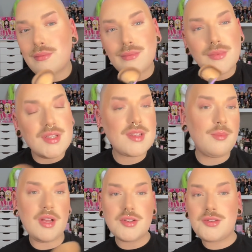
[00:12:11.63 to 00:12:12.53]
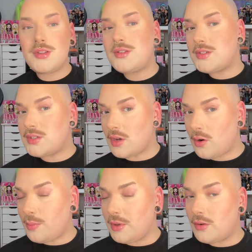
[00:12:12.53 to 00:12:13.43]
this complexion looks
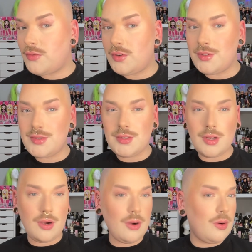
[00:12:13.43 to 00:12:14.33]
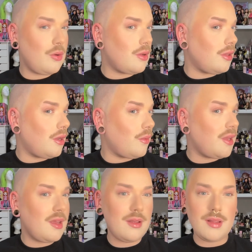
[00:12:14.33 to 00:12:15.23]
so beautiful and so
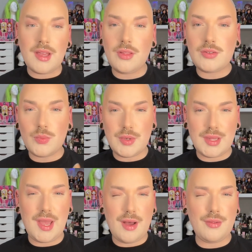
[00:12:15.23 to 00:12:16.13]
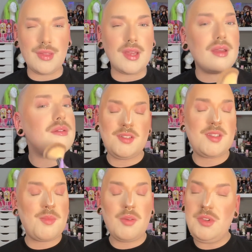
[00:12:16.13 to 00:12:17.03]
glowy. Like, it looks really healthy.
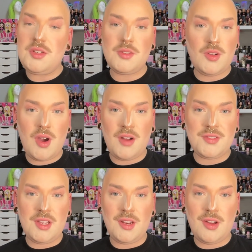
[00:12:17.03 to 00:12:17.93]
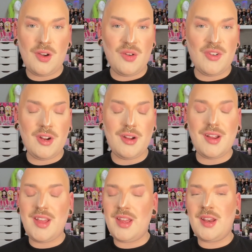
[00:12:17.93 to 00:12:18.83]
Something we don't do often over
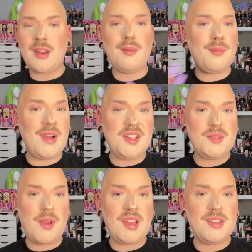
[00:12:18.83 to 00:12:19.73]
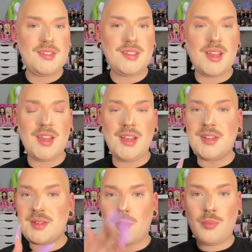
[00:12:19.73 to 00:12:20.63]
in my space
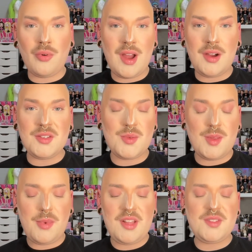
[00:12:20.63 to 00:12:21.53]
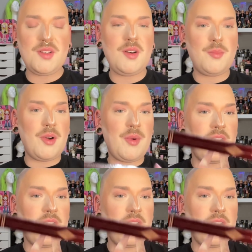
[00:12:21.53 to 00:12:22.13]
is brows with a pencil, but we